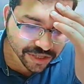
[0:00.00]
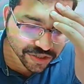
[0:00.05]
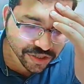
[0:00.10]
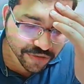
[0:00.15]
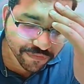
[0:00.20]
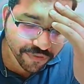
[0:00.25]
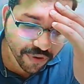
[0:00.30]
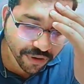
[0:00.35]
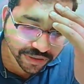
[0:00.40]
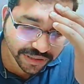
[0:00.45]

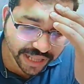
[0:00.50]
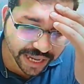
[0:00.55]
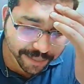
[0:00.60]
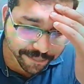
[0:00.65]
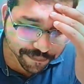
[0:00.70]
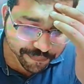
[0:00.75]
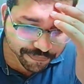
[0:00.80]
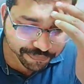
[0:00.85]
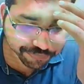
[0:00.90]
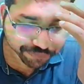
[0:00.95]
So for
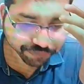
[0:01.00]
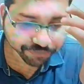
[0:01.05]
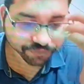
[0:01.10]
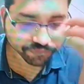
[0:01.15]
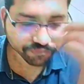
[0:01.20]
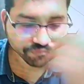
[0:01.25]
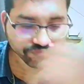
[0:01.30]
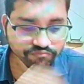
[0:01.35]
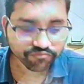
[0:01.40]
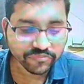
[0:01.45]
them,
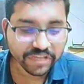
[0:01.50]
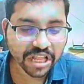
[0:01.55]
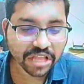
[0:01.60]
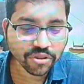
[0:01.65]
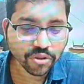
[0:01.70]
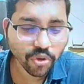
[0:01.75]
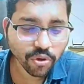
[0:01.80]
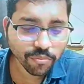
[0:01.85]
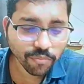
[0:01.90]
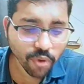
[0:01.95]

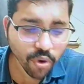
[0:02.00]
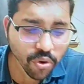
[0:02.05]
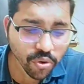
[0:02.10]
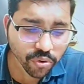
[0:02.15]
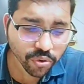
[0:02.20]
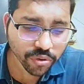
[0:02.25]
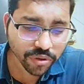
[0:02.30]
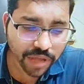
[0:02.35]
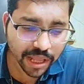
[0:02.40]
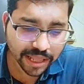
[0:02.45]
no
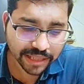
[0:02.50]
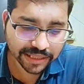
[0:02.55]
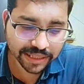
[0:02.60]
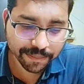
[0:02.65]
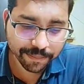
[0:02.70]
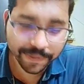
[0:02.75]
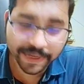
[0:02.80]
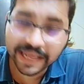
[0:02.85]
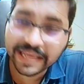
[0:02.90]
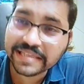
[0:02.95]
more
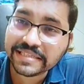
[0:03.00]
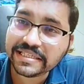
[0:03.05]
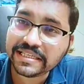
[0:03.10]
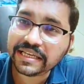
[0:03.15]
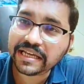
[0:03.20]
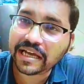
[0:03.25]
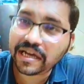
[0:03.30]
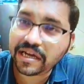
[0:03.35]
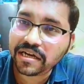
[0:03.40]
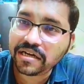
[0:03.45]
the
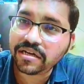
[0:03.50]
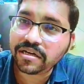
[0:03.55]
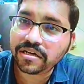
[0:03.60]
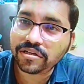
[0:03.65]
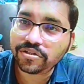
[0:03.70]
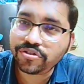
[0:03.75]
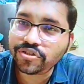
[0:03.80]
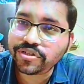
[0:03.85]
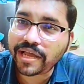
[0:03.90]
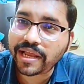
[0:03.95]
blazing
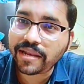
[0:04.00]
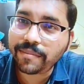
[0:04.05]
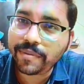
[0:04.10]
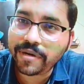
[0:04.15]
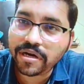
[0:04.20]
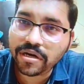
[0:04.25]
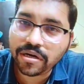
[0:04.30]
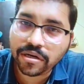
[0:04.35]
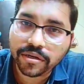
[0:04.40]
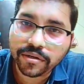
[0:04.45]
hearth shall
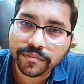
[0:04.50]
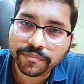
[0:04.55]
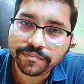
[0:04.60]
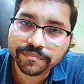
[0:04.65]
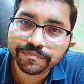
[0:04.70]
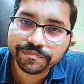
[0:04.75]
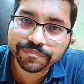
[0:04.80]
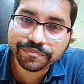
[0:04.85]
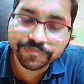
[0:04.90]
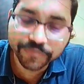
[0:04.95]
burn.
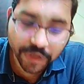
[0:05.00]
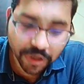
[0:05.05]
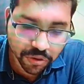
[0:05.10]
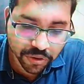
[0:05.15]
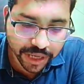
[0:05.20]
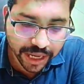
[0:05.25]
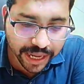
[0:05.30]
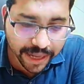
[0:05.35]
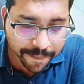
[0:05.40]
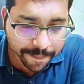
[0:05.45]

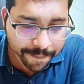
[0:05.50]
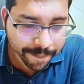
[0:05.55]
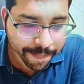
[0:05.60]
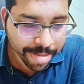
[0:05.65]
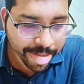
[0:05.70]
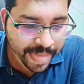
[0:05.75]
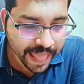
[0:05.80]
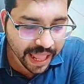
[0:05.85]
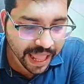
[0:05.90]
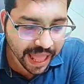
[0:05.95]
Okay,
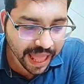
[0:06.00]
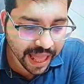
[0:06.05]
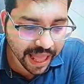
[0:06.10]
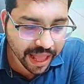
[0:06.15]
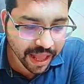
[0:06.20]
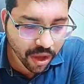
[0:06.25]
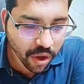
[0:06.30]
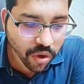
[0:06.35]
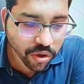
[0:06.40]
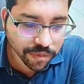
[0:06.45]

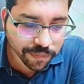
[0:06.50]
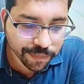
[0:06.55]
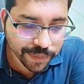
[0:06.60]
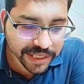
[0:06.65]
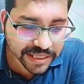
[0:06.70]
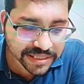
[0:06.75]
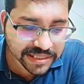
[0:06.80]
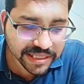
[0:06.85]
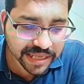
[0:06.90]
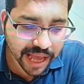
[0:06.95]
or
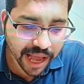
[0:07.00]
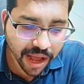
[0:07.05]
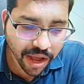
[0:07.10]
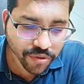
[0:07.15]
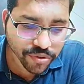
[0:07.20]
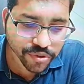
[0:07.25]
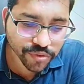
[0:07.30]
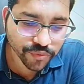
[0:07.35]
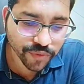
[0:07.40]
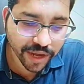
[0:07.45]
busy
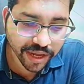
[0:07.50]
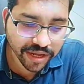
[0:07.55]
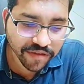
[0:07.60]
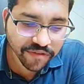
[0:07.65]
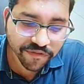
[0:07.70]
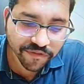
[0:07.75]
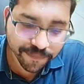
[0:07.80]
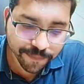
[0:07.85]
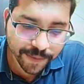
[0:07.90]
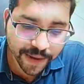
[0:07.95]

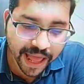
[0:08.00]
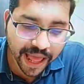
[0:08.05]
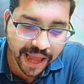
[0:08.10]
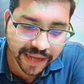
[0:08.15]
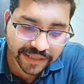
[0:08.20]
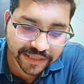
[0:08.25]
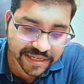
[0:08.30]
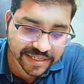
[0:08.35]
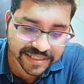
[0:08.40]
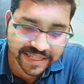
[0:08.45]
housewife
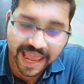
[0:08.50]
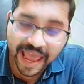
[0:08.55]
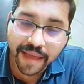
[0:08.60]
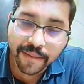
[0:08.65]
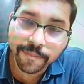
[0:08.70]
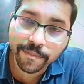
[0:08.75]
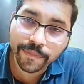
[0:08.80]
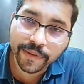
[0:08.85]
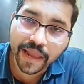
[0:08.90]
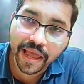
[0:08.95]
ply, that is
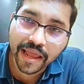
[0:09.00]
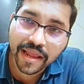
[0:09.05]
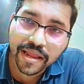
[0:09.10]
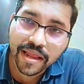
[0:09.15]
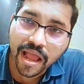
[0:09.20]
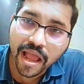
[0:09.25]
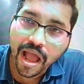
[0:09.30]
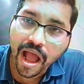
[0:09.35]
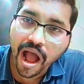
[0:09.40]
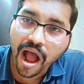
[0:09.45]

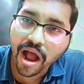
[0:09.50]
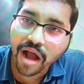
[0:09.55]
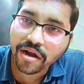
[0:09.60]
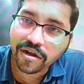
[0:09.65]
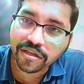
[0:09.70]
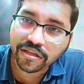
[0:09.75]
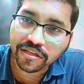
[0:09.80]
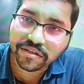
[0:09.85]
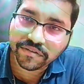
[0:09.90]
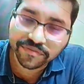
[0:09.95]
apply
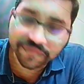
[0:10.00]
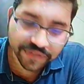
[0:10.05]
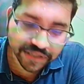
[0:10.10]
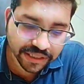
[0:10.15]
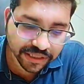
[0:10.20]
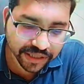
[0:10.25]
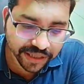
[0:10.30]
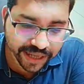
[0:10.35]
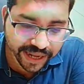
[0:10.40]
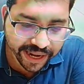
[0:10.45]
her
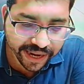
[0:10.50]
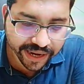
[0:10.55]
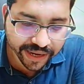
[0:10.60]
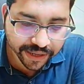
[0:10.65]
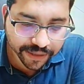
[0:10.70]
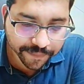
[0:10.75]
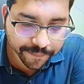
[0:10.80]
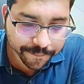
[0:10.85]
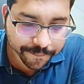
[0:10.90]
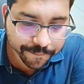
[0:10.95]
evening
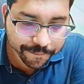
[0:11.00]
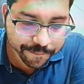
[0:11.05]
care.